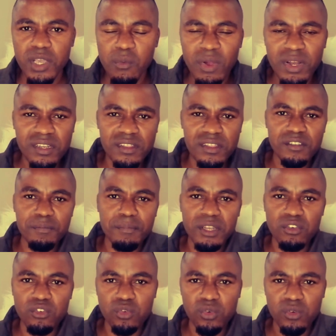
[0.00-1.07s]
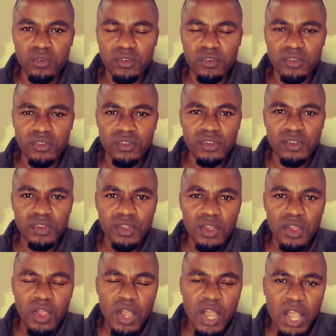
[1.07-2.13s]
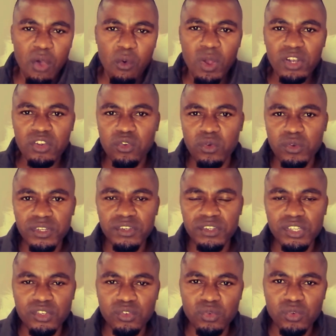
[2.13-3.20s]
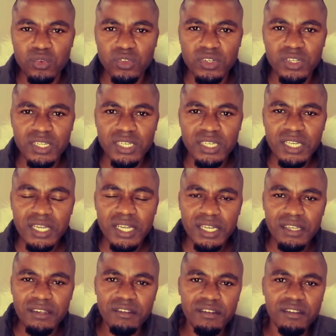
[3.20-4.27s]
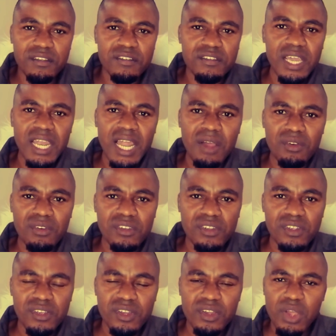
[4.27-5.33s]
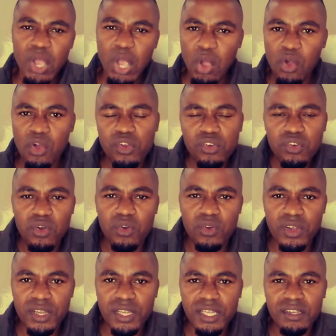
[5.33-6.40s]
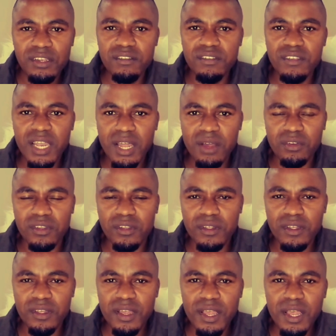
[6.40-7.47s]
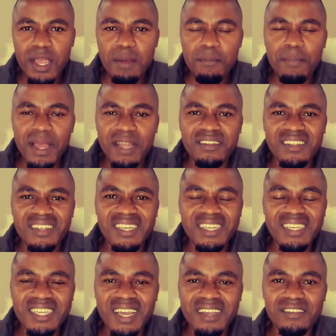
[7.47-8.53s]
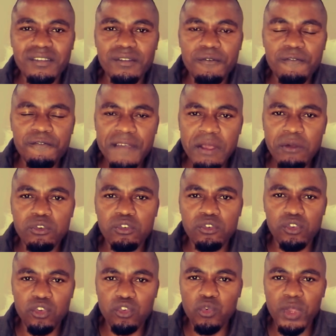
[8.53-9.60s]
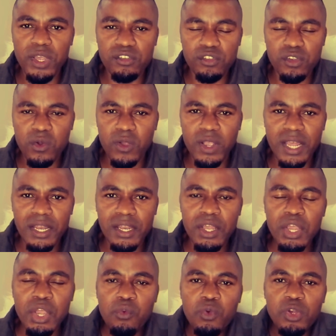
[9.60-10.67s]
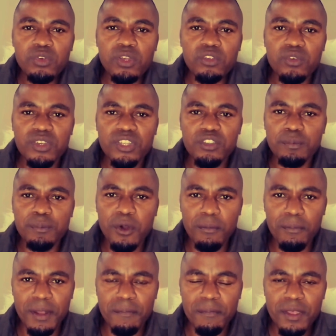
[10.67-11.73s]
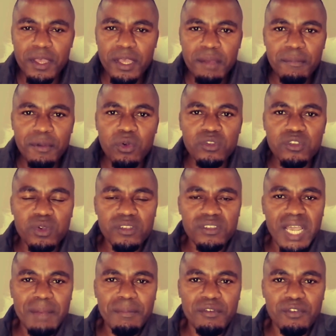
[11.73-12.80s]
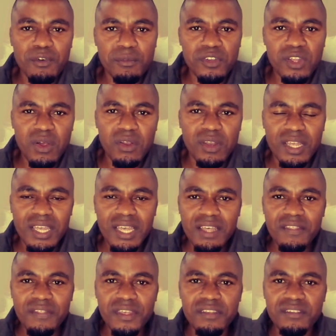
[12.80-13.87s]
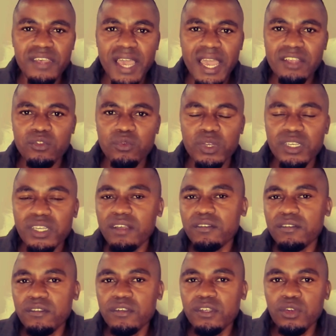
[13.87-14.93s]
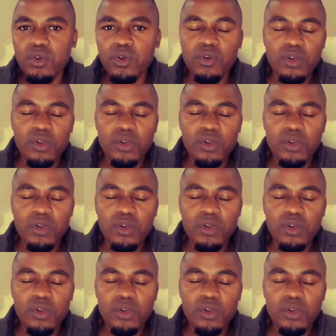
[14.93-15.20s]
What did this man do? What wrong did he do? Did he sell out? No, he didn't sell out. But he just failed to do a slogan, which was not his problem, because he was coming from town. These guys were just,